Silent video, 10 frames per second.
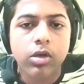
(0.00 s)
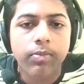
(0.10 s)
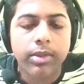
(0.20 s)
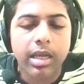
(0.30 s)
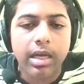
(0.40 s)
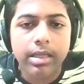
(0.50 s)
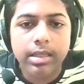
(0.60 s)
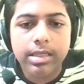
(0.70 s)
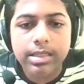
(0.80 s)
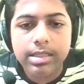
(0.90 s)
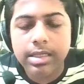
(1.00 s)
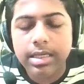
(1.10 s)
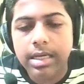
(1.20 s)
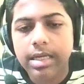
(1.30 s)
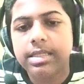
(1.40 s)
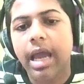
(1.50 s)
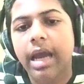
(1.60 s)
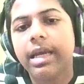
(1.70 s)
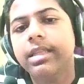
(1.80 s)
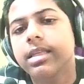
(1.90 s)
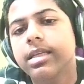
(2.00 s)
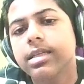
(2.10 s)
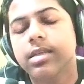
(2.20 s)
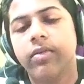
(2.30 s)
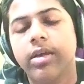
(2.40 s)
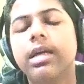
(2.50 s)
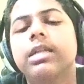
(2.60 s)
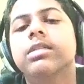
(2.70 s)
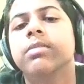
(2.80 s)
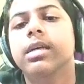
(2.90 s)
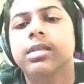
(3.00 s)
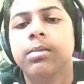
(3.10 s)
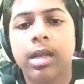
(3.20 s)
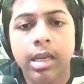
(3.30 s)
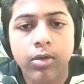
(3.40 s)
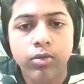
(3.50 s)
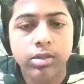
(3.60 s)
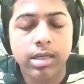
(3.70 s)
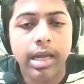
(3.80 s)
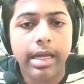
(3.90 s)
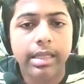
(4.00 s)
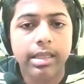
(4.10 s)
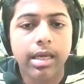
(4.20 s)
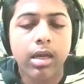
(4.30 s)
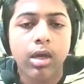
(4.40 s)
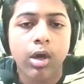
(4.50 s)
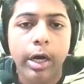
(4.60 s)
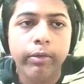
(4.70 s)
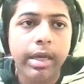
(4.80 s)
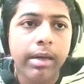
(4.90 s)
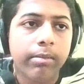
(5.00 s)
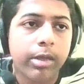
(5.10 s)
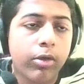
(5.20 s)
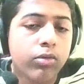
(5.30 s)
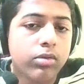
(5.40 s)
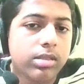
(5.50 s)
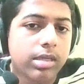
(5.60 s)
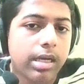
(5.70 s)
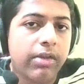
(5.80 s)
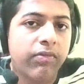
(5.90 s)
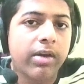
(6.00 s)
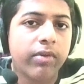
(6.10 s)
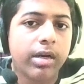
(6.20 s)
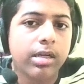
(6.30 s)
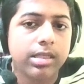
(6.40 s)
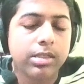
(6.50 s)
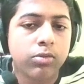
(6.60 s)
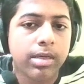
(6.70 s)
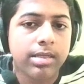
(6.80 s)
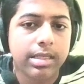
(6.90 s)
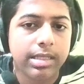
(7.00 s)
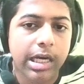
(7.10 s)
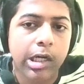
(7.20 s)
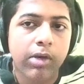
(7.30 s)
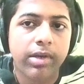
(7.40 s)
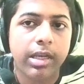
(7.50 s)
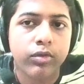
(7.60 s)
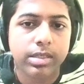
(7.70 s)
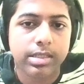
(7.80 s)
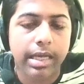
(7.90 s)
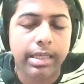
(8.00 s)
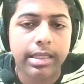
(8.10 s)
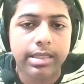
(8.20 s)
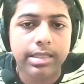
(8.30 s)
So this, exactly this figures make some illusion like thing, or you can use different functions to make such a kind of illusions.